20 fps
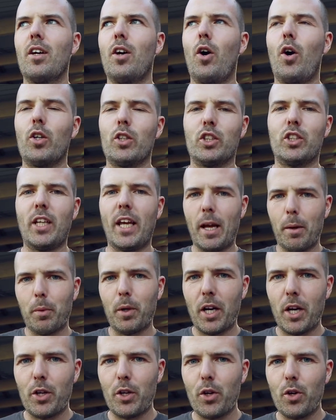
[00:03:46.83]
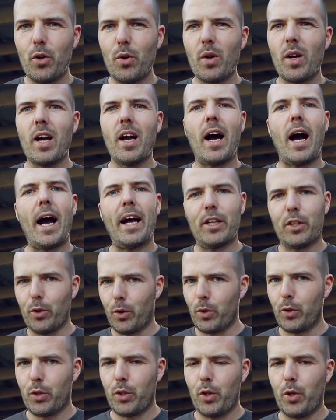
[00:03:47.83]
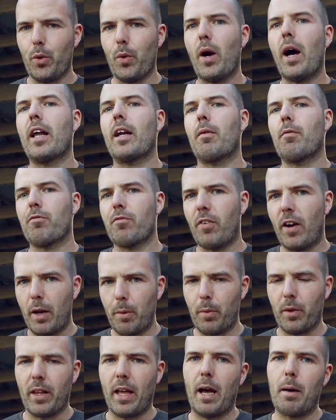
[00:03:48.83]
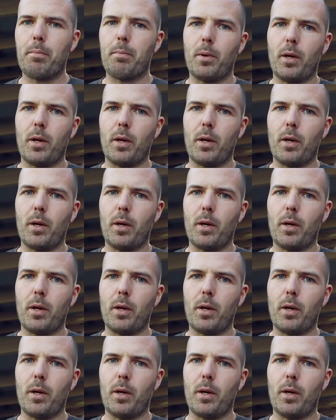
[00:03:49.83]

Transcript: or say I'm gonna do, I don't do, and I'm fine with that.